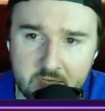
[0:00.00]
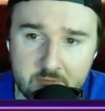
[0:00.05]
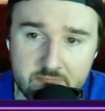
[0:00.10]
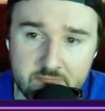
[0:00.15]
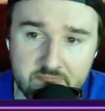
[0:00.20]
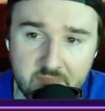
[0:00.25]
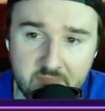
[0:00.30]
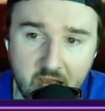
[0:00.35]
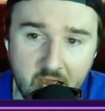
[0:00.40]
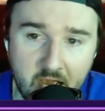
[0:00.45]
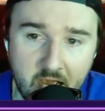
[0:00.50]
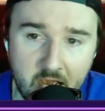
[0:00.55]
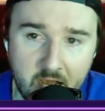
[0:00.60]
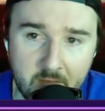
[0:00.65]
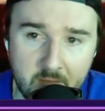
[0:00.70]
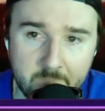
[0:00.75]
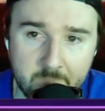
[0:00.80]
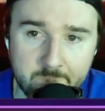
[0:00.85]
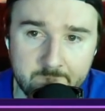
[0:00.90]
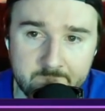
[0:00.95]

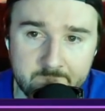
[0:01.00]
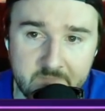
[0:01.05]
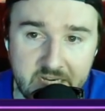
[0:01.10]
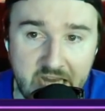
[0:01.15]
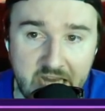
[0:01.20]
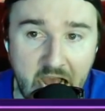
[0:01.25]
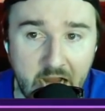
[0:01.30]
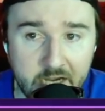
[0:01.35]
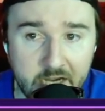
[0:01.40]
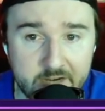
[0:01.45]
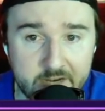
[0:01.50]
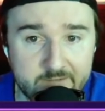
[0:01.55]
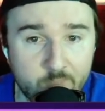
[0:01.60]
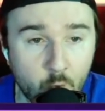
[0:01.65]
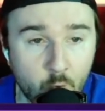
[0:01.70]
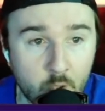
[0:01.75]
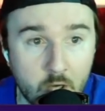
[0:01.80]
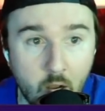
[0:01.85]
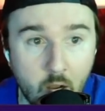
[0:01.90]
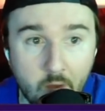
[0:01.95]

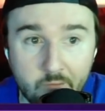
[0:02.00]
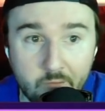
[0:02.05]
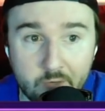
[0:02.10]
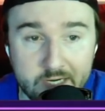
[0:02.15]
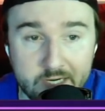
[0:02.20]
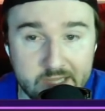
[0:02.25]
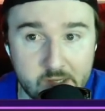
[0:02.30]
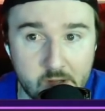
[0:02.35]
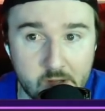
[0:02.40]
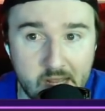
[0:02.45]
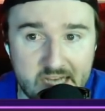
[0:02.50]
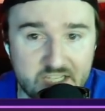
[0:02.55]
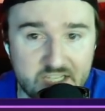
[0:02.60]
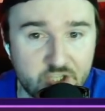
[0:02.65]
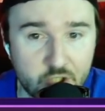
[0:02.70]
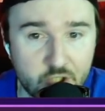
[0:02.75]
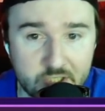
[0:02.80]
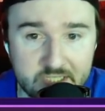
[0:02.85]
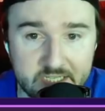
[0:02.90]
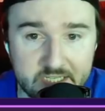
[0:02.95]
9-4 covering in their last
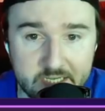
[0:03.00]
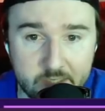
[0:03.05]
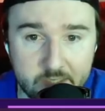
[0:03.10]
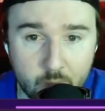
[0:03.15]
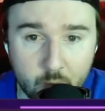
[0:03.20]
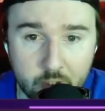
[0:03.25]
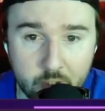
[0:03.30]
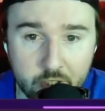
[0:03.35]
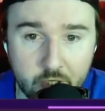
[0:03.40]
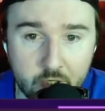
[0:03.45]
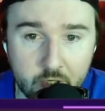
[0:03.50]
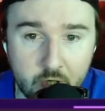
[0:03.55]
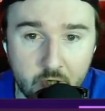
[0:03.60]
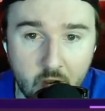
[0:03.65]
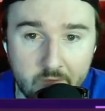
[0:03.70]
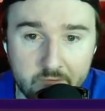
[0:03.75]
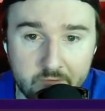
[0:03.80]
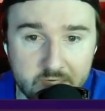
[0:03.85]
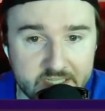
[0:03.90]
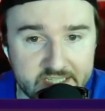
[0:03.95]
13. Really good
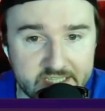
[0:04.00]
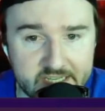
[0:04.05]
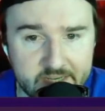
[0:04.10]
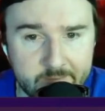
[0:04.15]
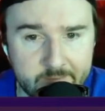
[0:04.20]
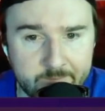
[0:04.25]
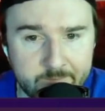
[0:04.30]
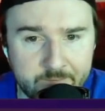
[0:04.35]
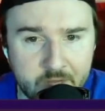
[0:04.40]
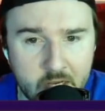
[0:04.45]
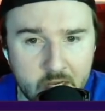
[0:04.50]
covering team.